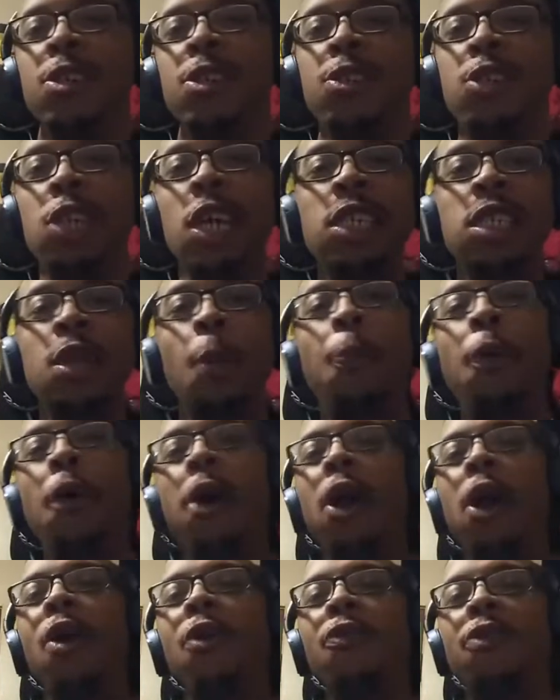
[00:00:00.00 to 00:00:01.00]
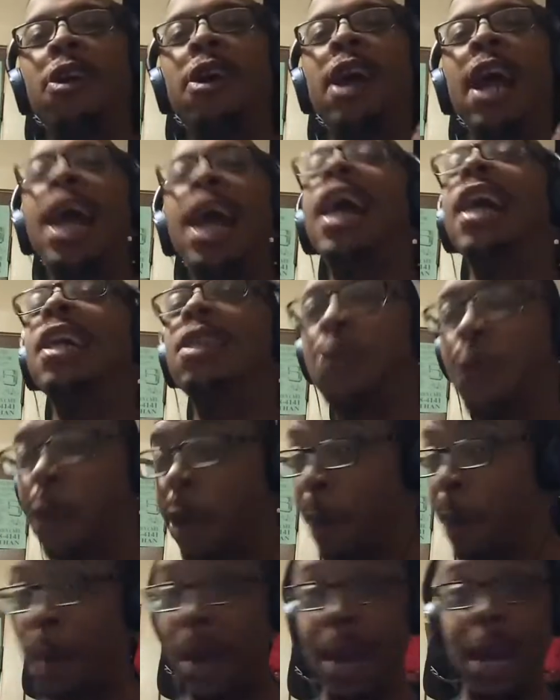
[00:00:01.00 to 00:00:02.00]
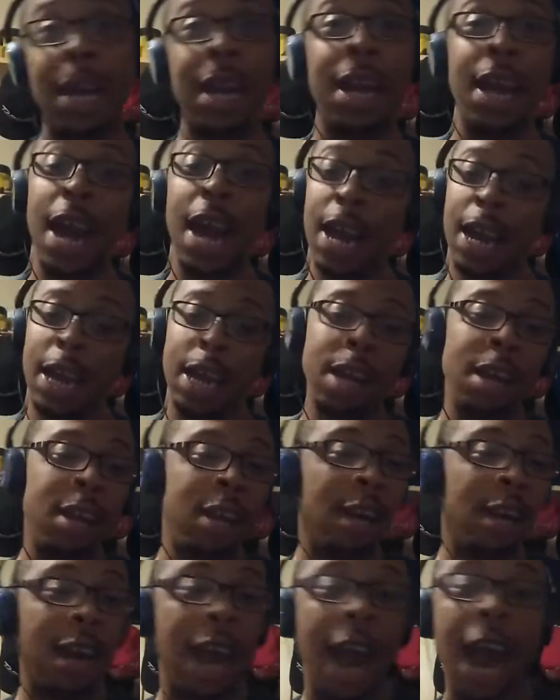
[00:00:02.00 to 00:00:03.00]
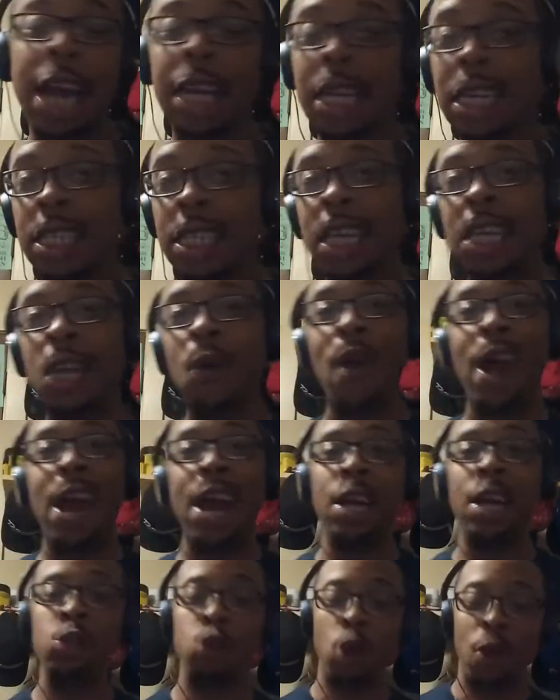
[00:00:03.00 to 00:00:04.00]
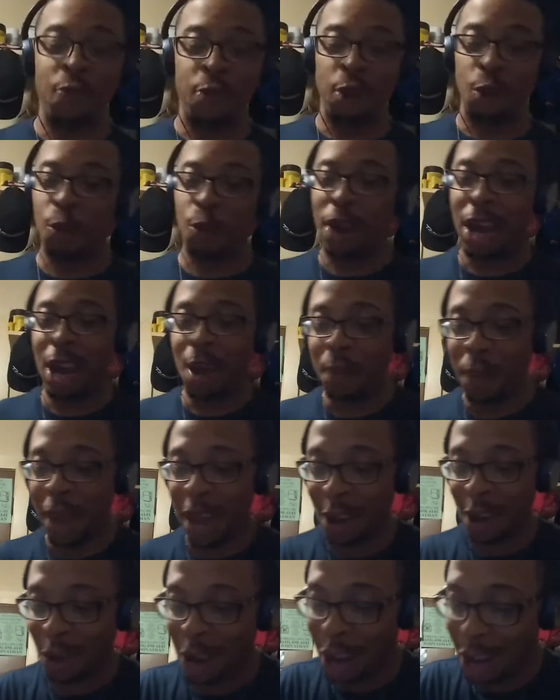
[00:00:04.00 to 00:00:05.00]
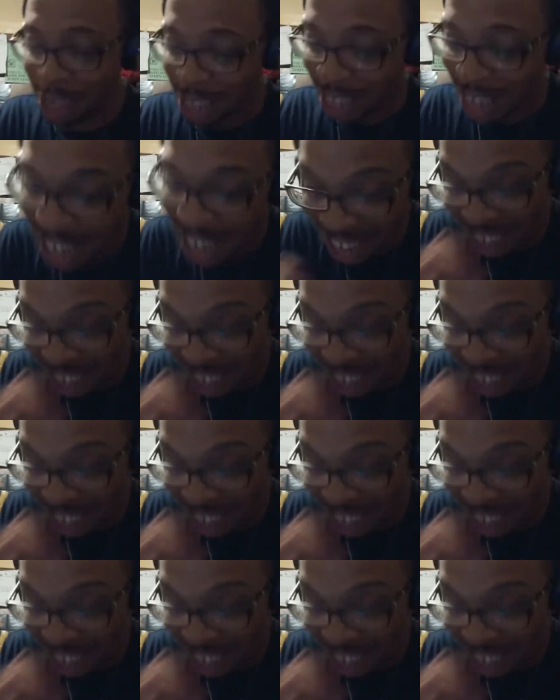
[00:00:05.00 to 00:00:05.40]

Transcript: just to port over Android, man. Hey, hey, hey Nintendo and Android for the win, man. On everything.